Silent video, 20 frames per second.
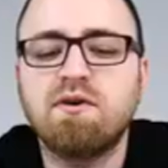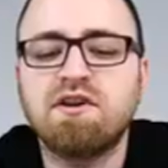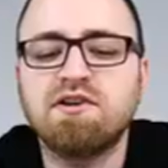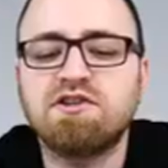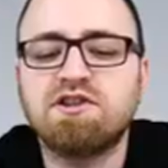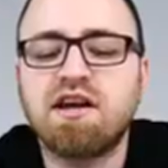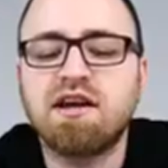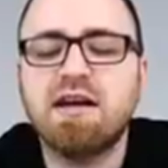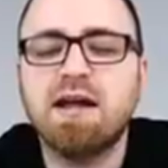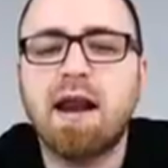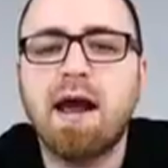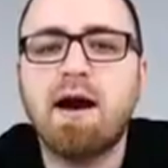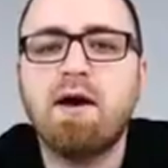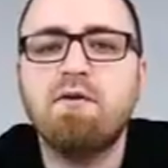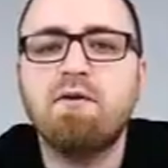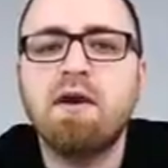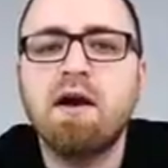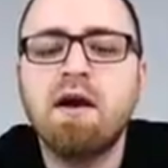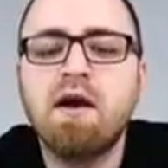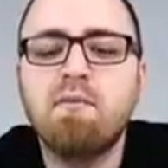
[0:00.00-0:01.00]
and check it
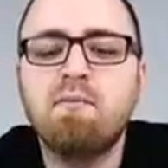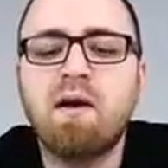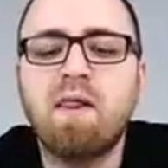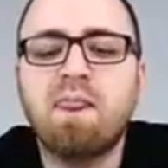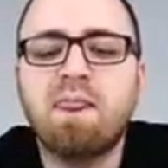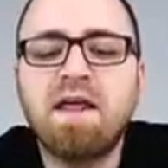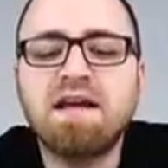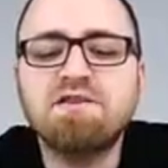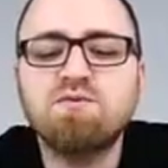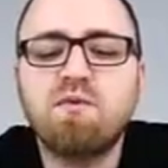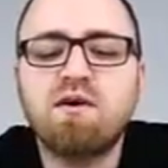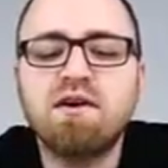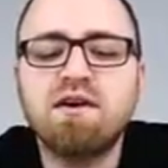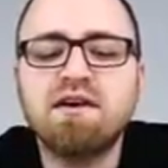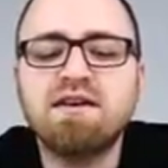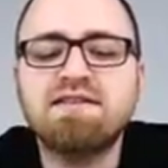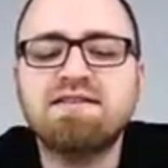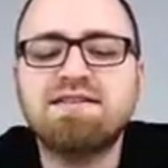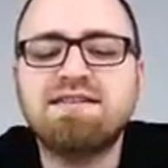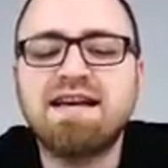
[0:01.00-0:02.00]
out. But this one
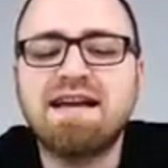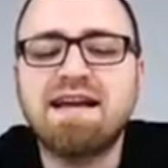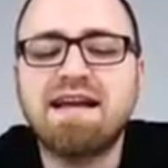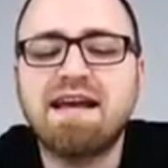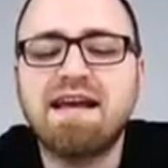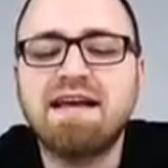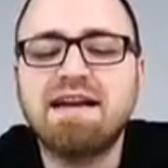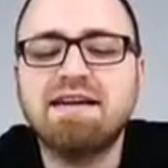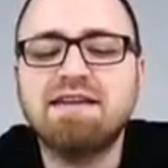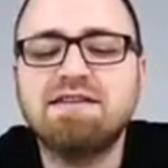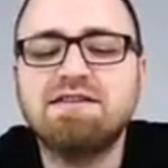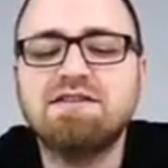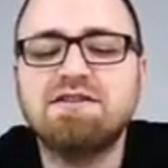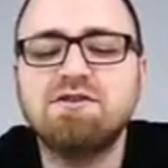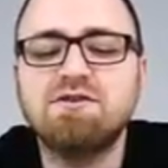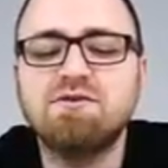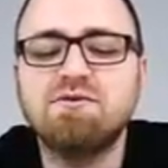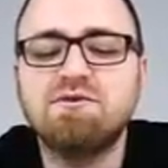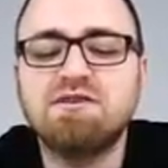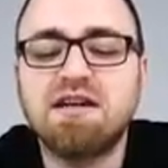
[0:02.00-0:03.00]
is dedicated
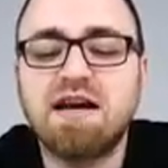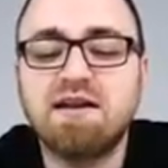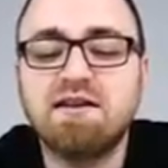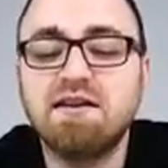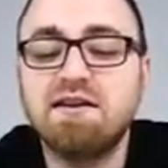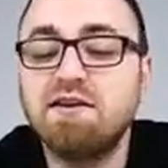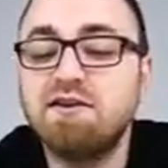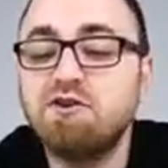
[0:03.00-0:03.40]
to telling